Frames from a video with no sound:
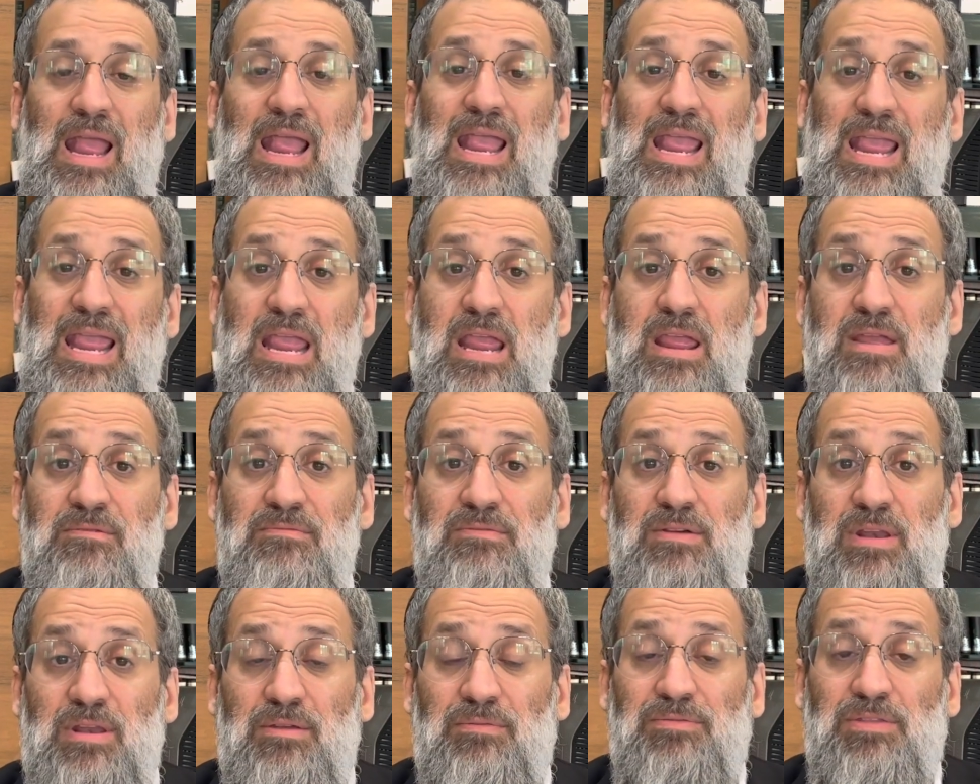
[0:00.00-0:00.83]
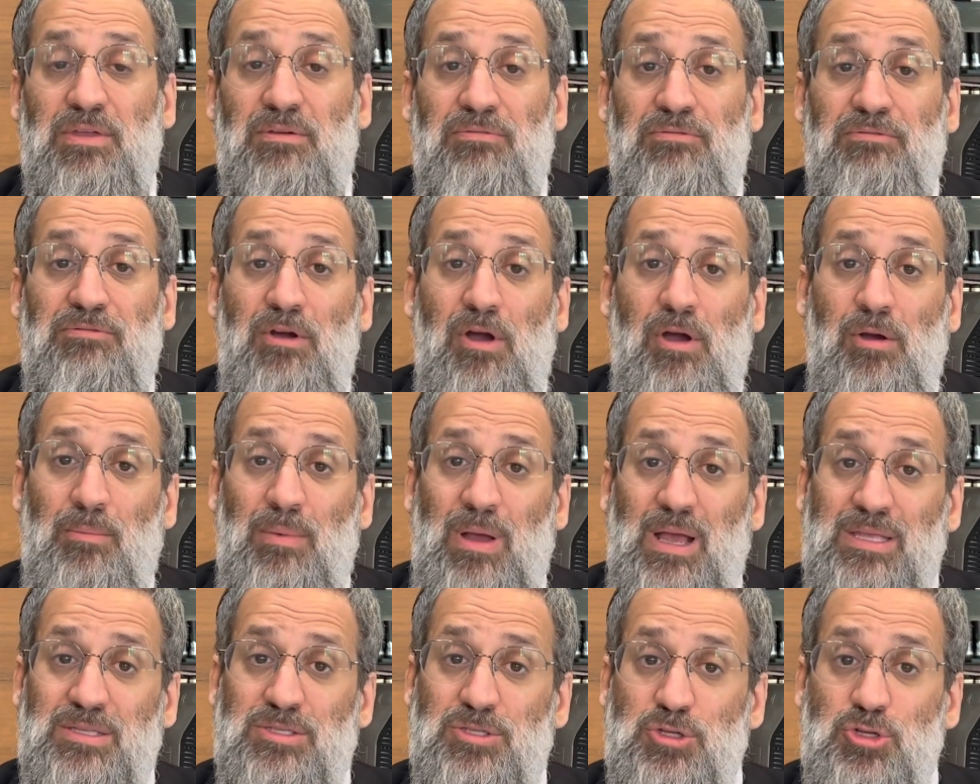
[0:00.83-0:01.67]
even if the farm
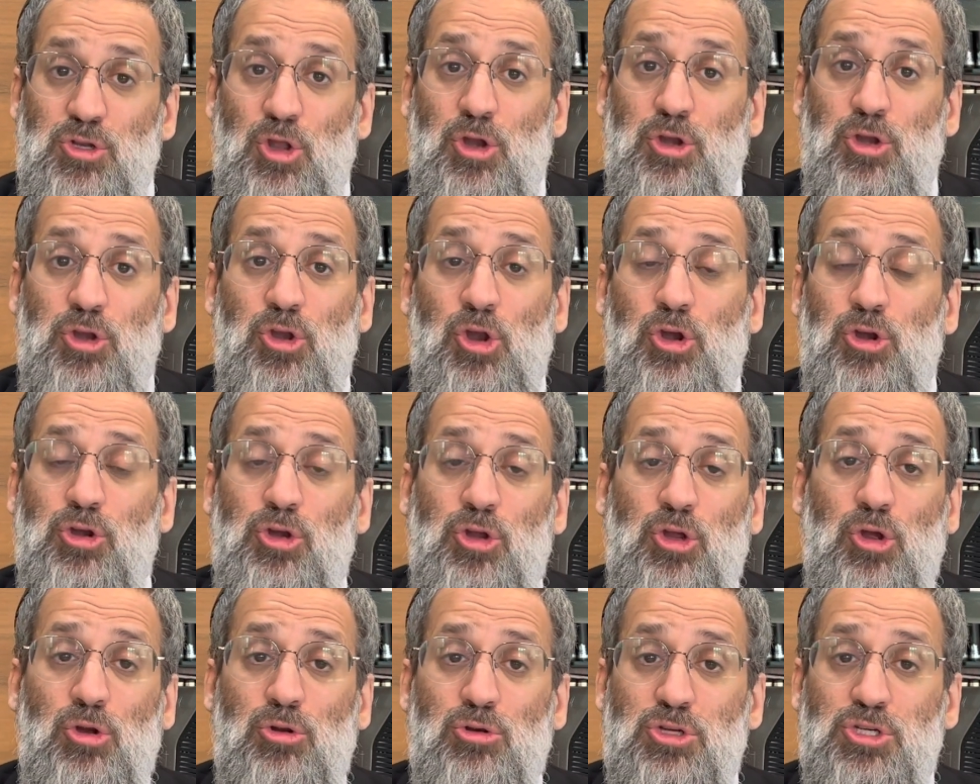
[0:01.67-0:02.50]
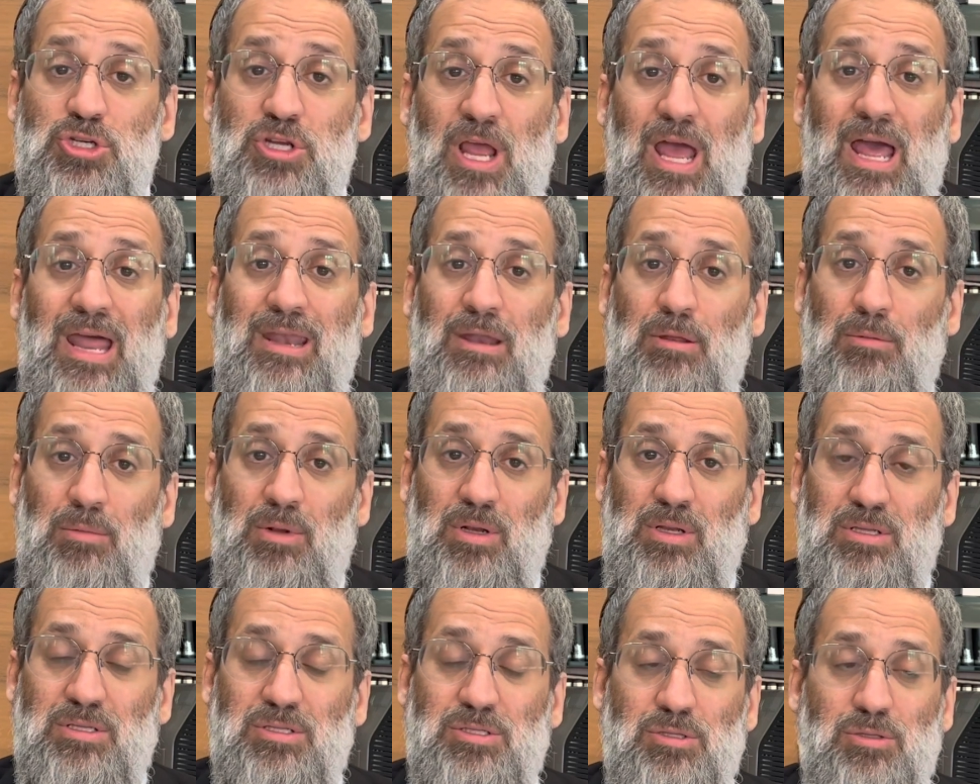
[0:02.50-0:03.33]
has non-kosher
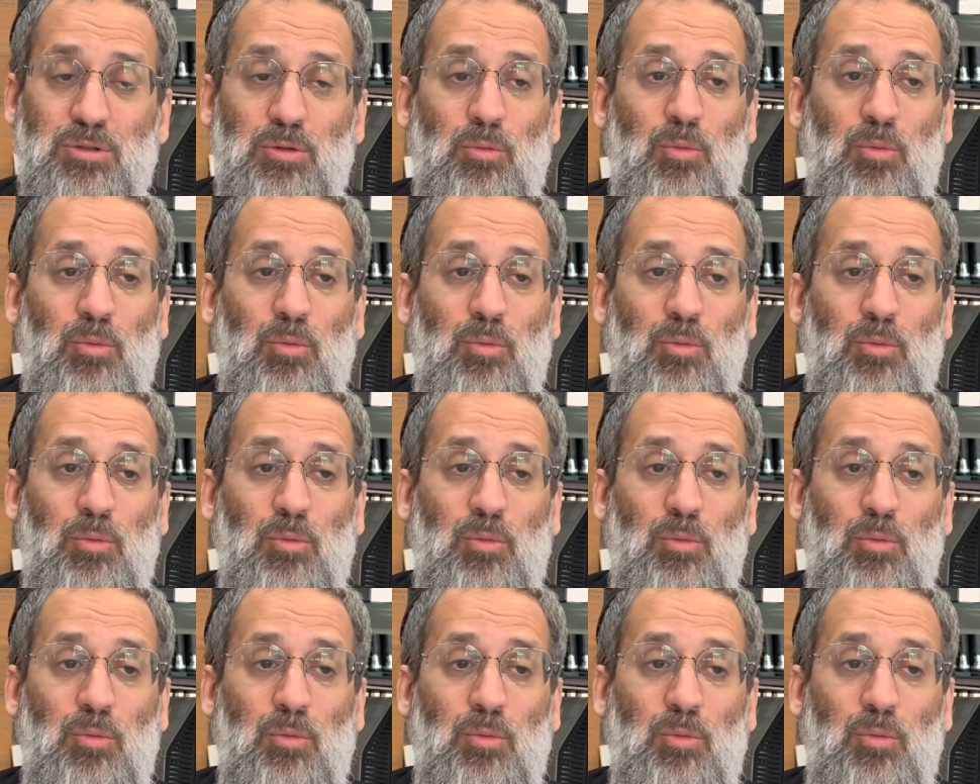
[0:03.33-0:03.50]
animals,